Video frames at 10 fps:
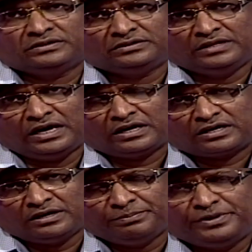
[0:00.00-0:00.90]
the
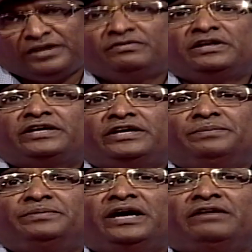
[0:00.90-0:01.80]
company will
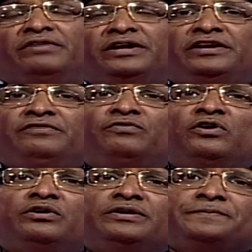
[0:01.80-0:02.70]
keep the inventory
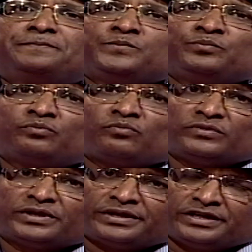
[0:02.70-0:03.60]
for
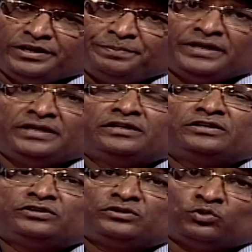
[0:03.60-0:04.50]
keeping
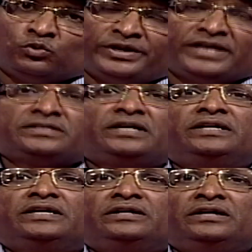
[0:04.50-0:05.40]
2 days
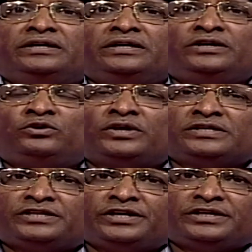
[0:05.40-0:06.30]
into
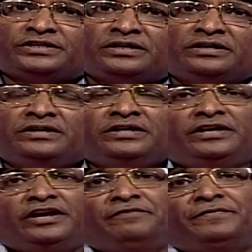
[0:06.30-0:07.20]
consideration.
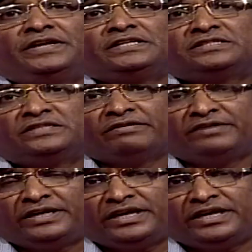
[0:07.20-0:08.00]
If it is 7